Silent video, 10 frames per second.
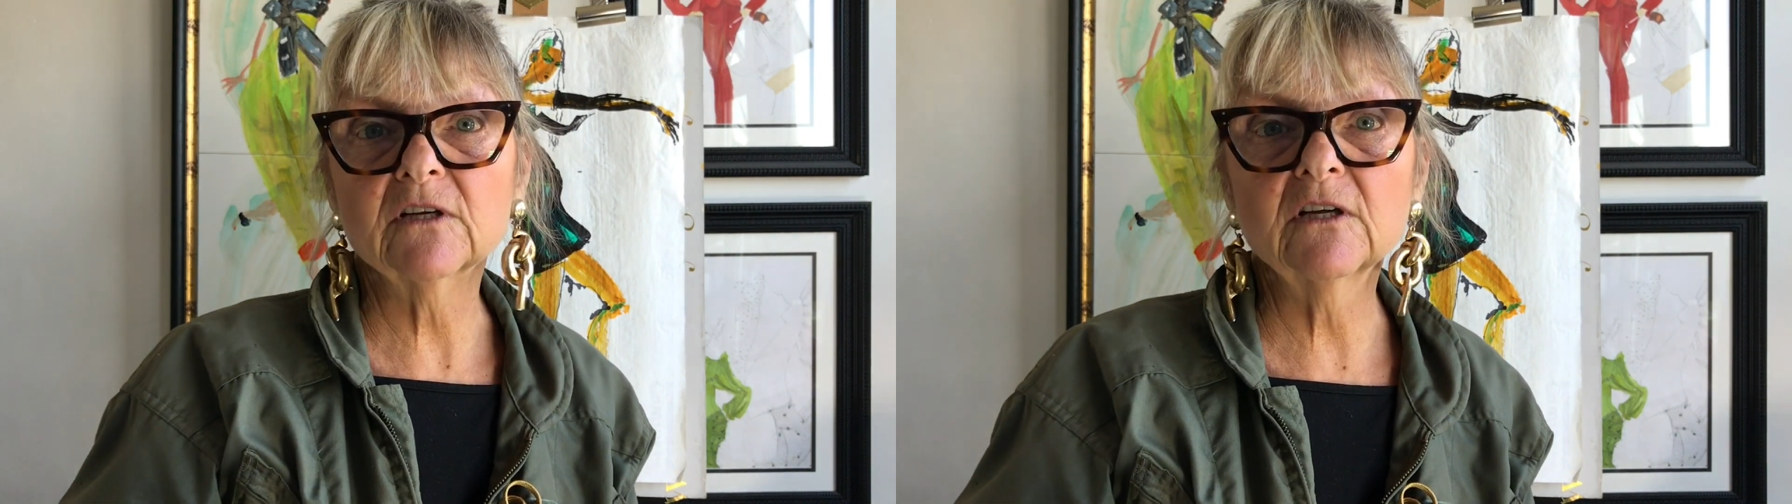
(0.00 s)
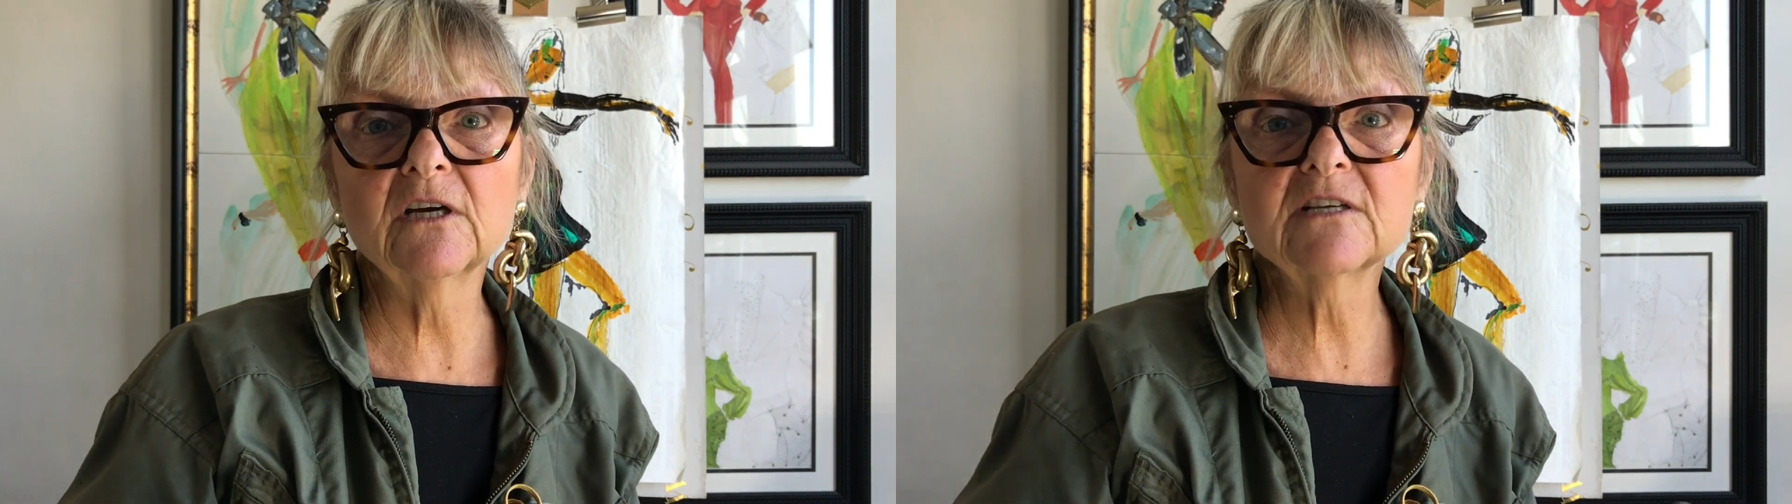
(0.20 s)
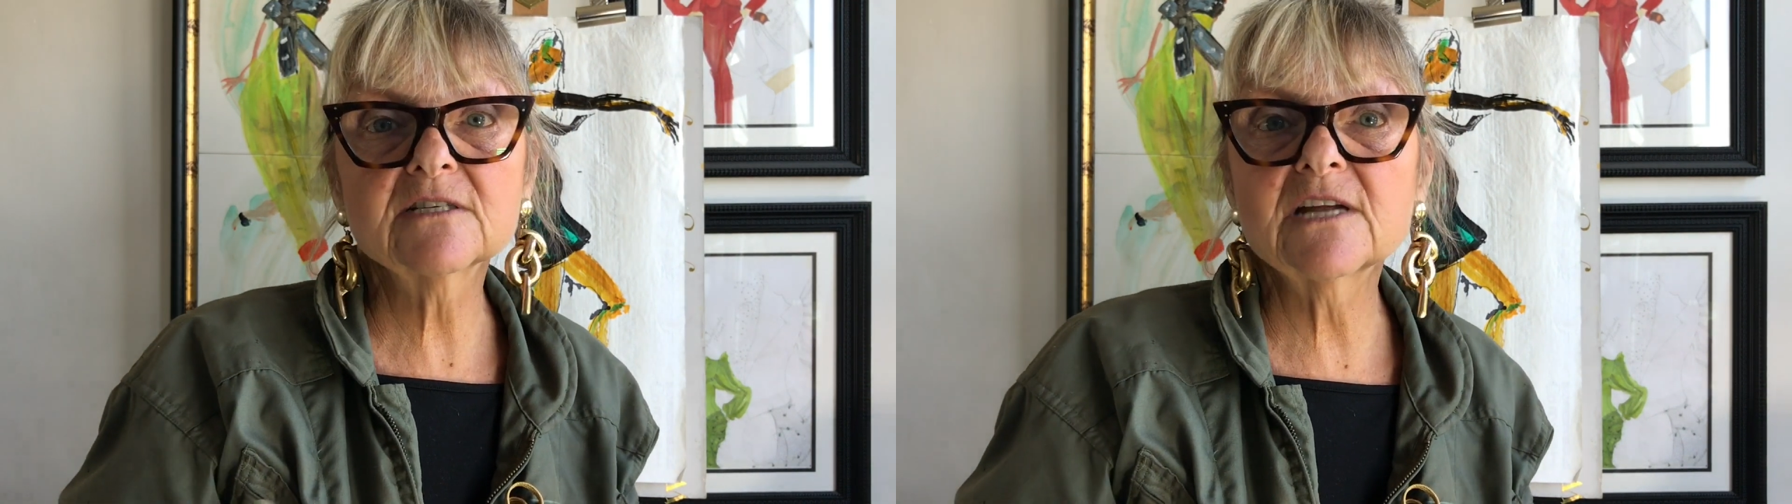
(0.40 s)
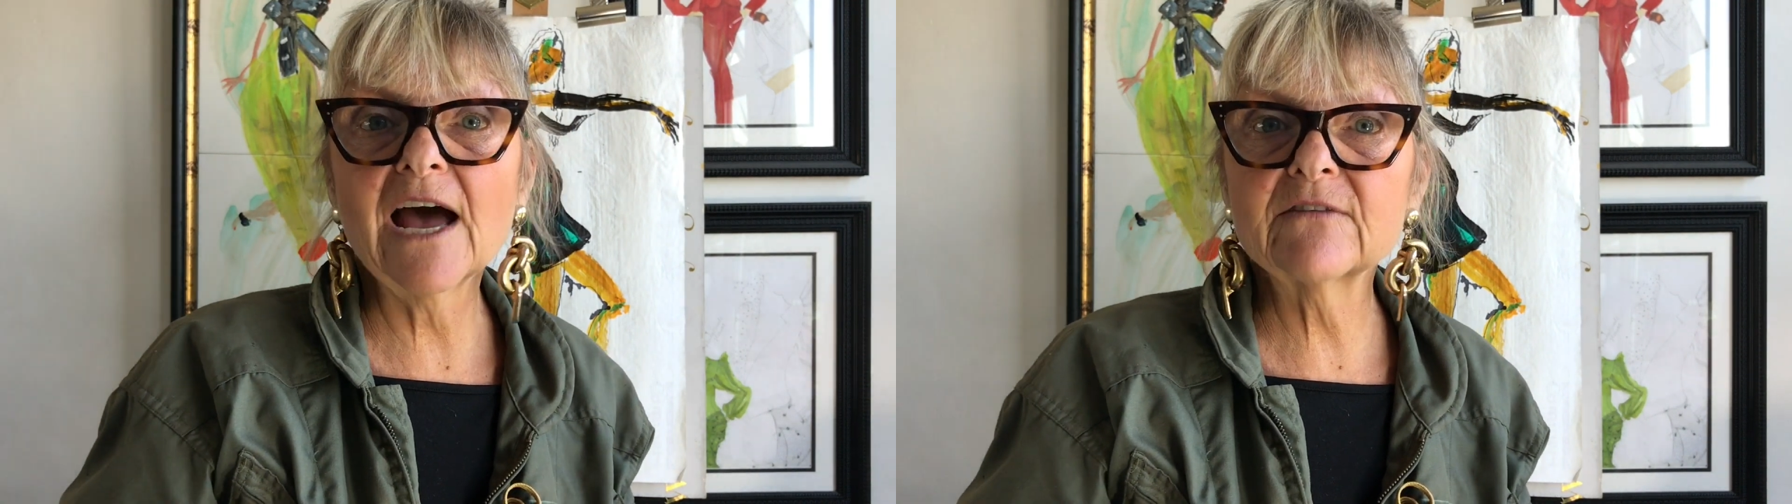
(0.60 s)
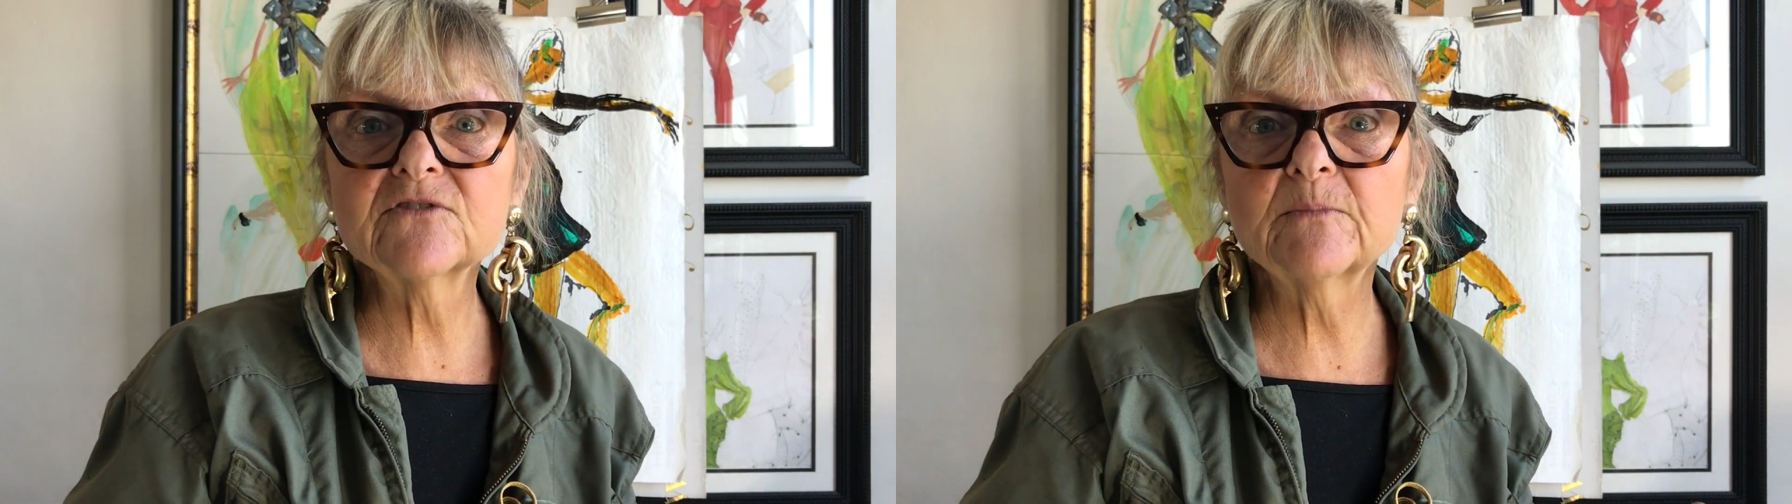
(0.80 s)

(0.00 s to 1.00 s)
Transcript: You know, it doesn't have to